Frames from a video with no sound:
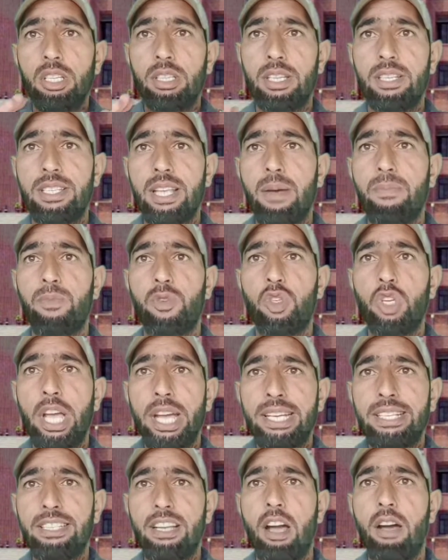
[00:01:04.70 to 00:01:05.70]
The
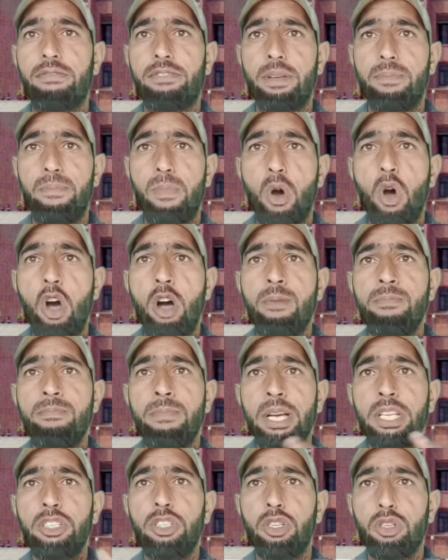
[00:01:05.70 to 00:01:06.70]
subject of the poem
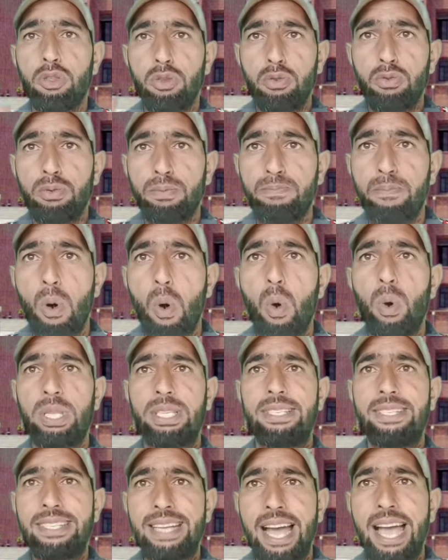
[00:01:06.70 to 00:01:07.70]
must suit
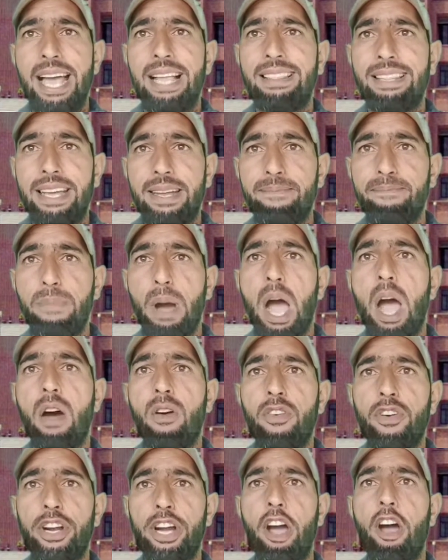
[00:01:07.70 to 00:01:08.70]
both style and
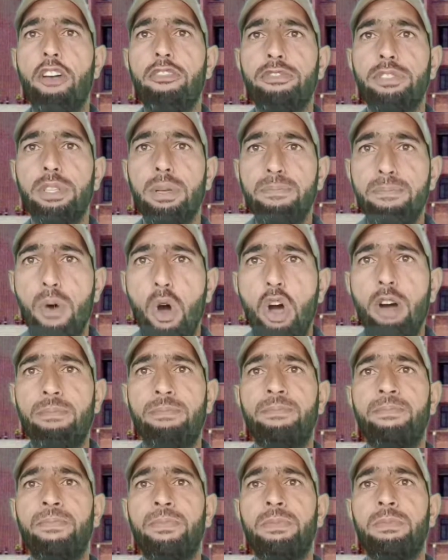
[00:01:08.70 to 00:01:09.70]
power of the poem.
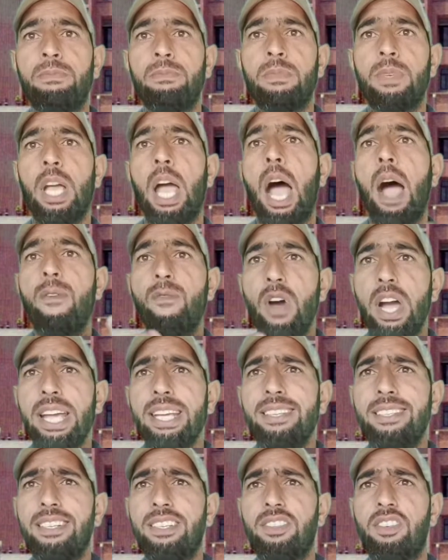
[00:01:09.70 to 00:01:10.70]
A
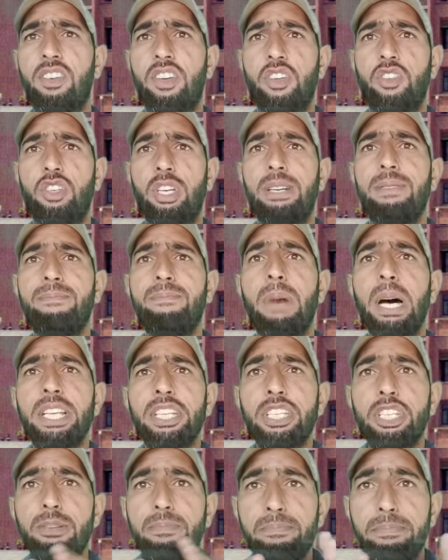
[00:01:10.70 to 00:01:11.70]
wise discretion
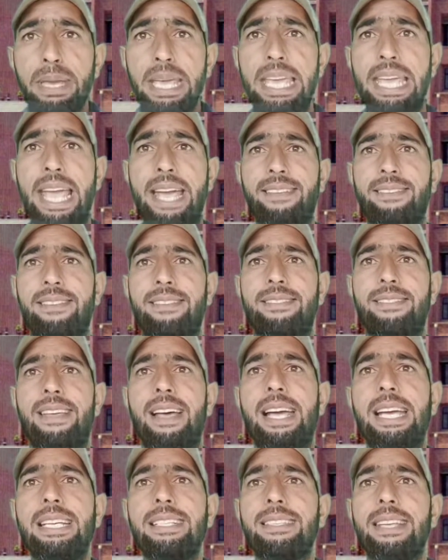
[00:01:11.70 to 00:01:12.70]
must be
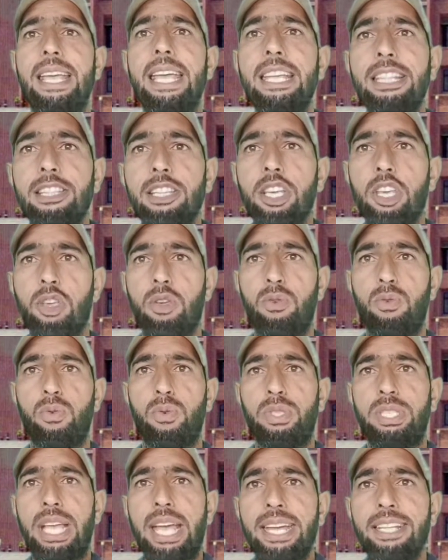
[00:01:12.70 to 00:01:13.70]
exercised in the
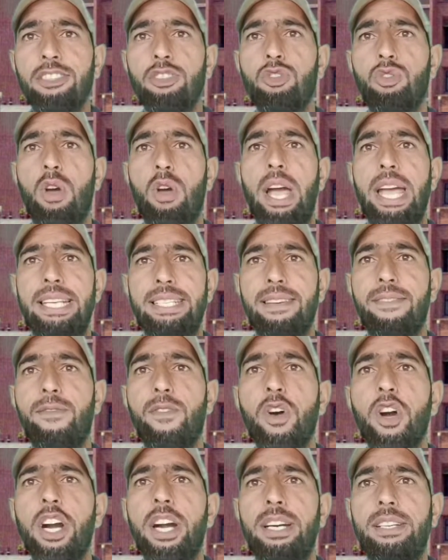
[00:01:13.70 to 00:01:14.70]
use and choice of
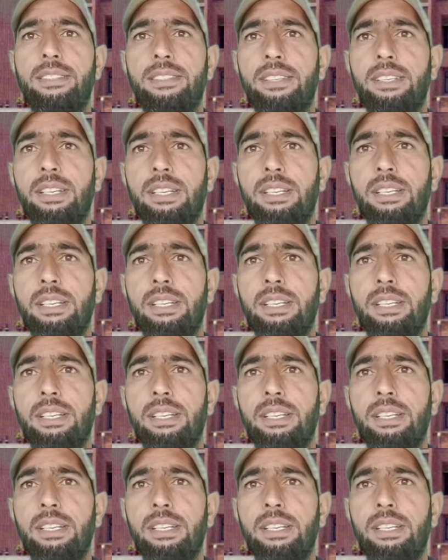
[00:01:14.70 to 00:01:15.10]
words.